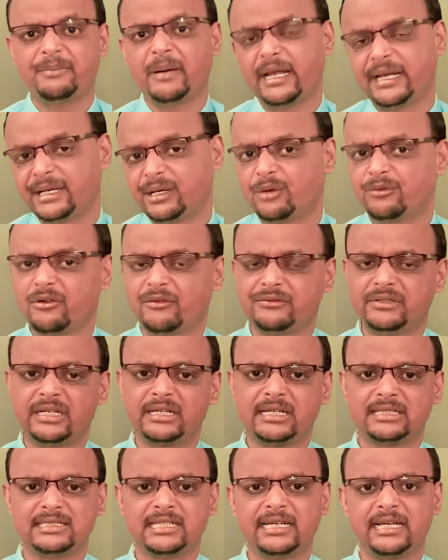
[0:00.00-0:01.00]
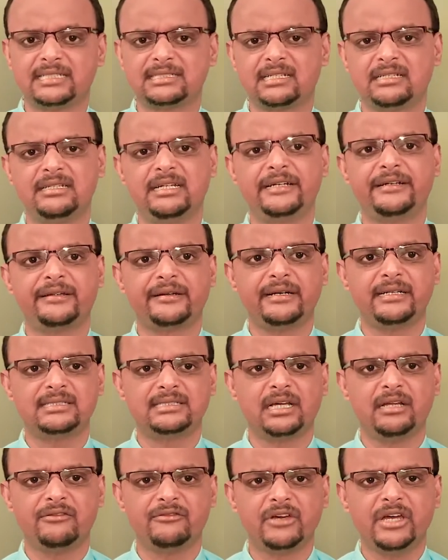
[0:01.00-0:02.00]
paragraph of the resignation letter
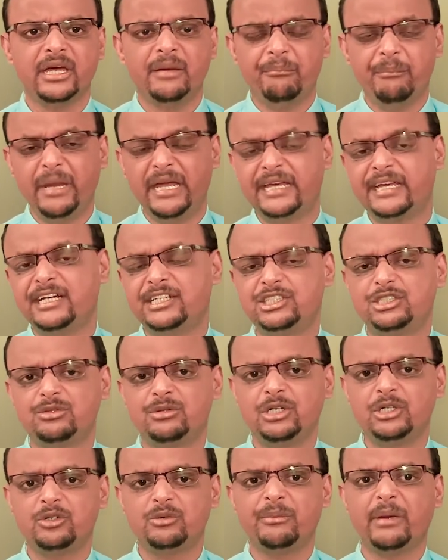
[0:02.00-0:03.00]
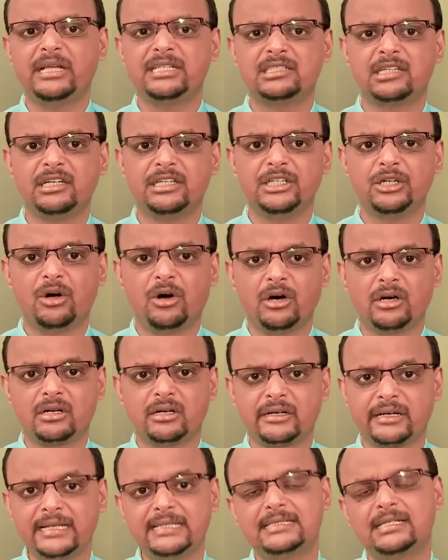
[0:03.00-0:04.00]
itself, make it sure to mention your
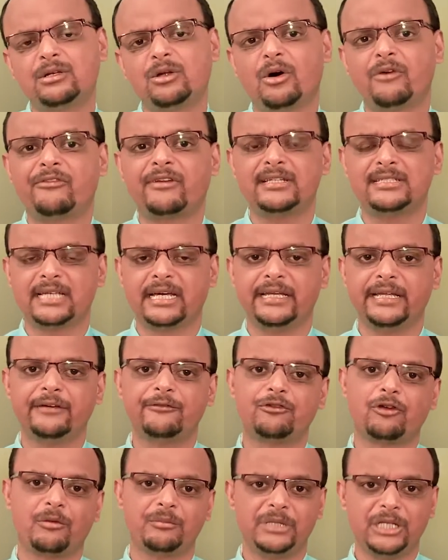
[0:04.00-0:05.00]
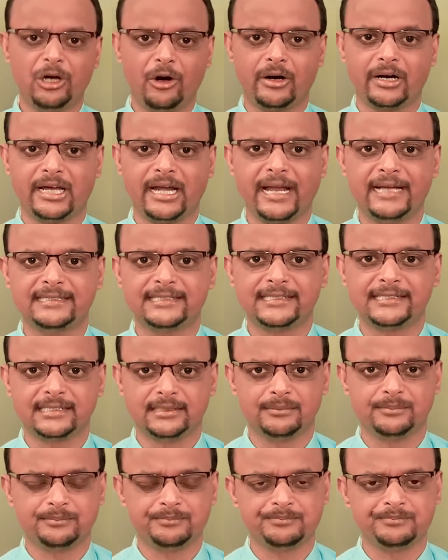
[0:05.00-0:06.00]
reason of resigning from the
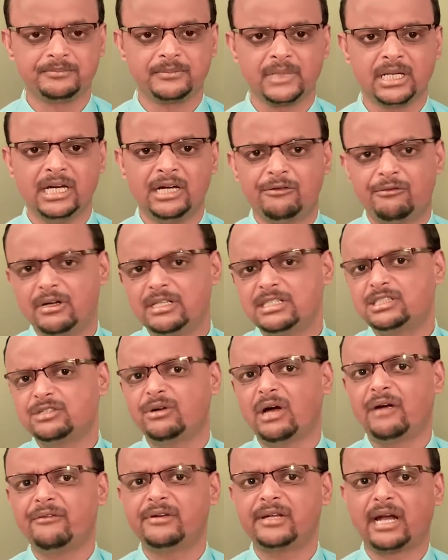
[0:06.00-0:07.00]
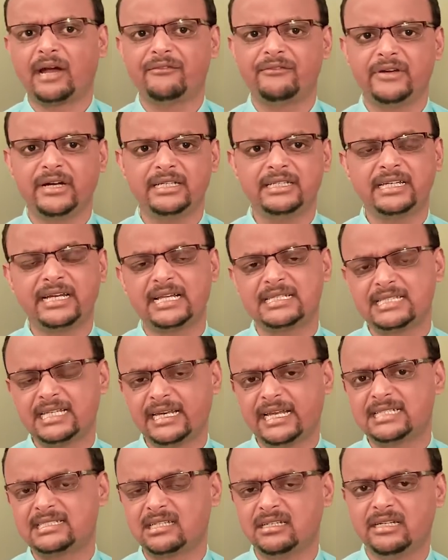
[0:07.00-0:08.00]
organization. Once you have drafted the
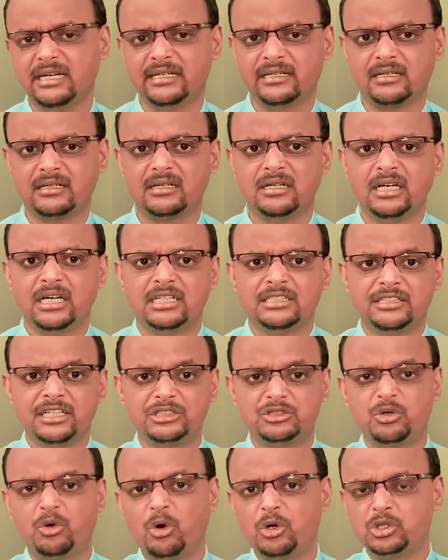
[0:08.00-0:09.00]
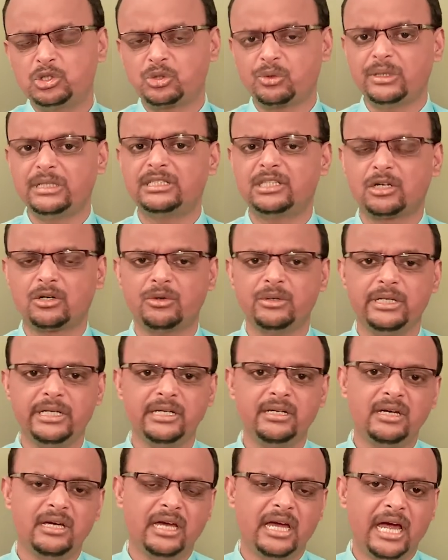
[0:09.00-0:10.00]
resignation letter, just go through it
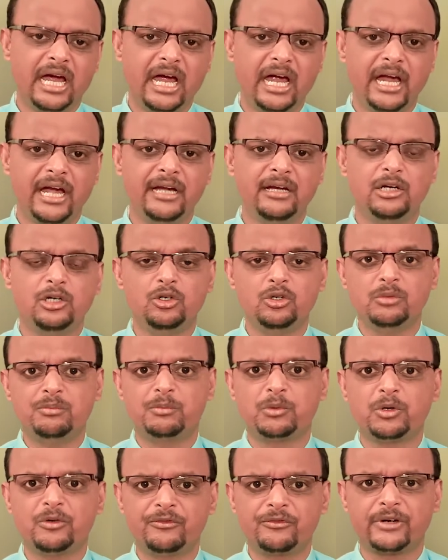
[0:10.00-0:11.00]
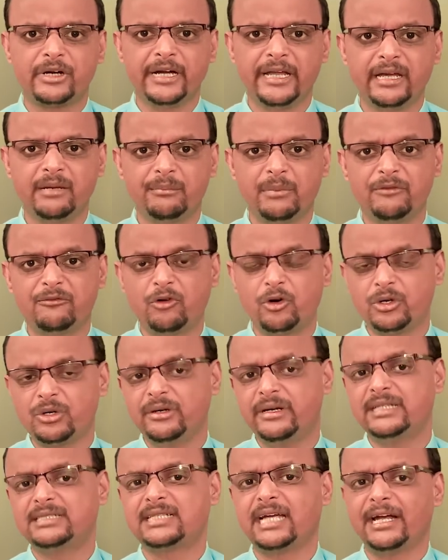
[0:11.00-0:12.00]
thoroughly and do proofreading before you
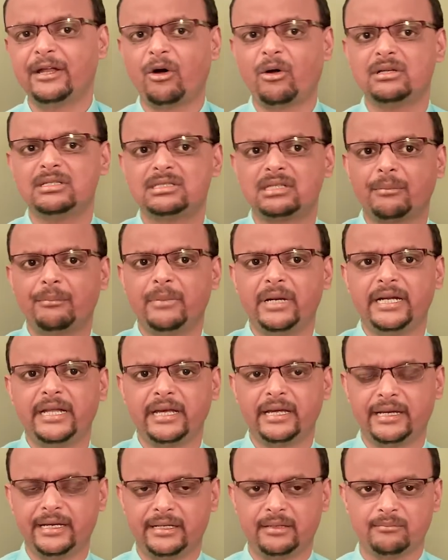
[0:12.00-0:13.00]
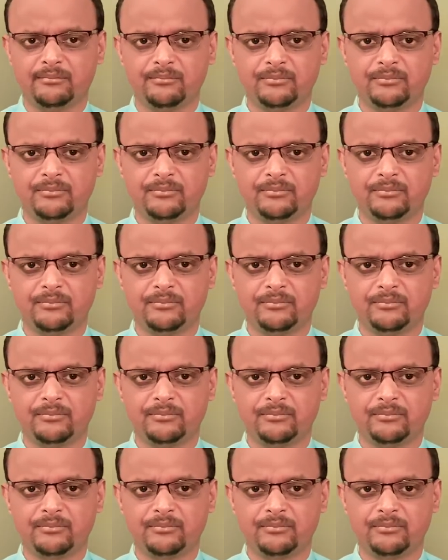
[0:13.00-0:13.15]
decide on submitting it.